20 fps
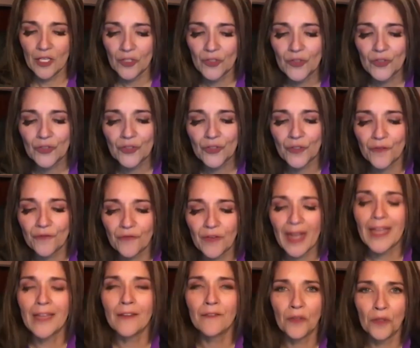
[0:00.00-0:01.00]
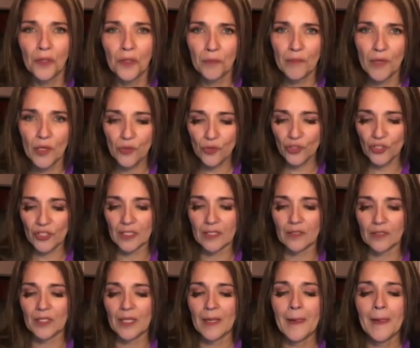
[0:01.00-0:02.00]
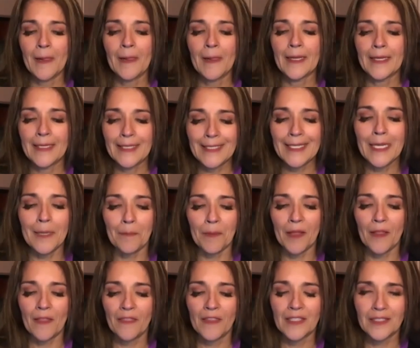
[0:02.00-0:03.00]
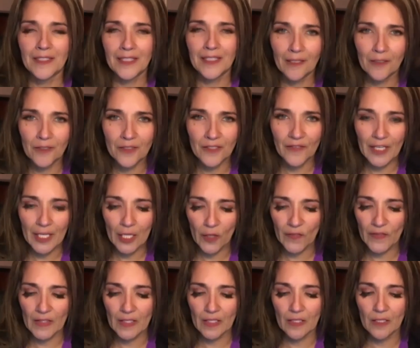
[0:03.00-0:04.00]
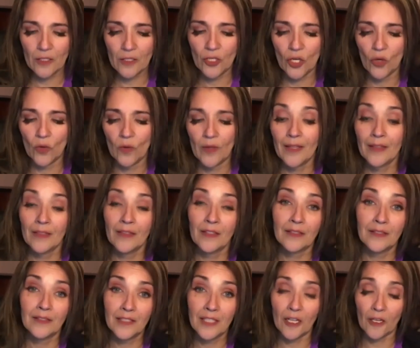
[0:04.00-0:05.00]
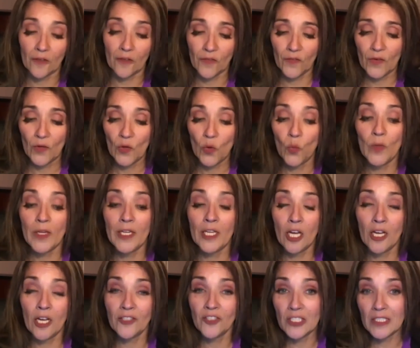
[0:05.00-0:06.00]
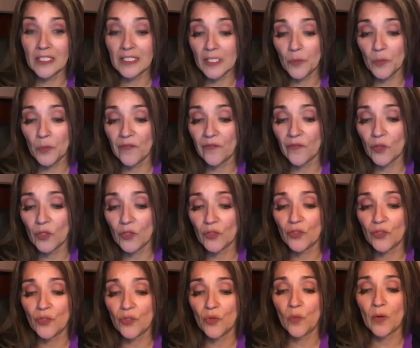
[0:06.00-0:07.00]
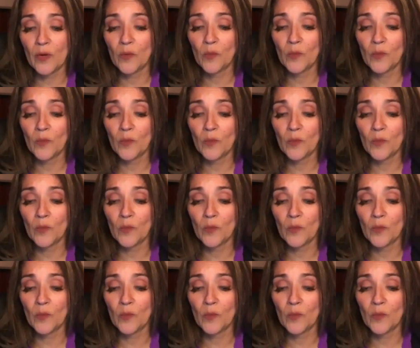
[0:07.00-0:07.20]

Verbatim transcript: survival emotions tip the scales of a healthy ego, the self we consciously refer to when